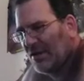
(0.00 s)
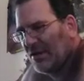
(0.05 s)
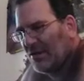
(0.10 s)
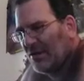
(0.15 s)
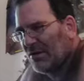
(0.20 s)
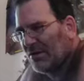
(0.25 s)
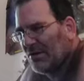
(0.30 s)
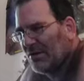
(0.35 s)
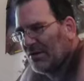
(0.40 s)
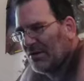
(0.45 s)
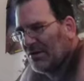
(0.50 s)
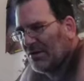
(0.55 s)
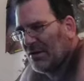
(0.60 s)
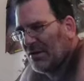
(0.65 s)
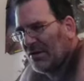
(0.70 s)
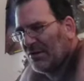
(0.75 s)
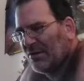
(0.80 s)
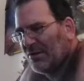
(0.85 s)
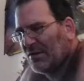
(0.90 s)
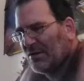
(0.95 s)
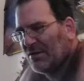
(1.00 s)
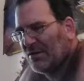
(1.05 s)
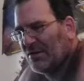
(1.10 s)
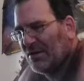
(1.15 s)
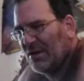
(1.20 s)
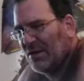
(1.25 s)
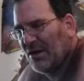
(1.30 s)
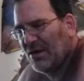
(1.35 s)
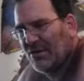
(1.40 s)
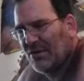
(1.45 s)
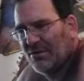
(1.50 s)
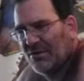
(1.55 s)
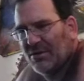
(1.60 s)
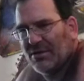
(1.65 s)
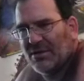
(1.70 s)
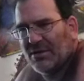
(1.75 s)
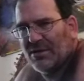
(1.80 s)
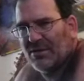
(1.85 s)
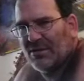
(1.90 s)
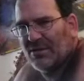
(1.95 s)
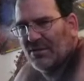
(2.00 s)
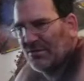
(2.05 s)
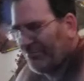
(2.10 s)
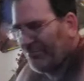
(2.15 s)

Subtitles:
There's no, just,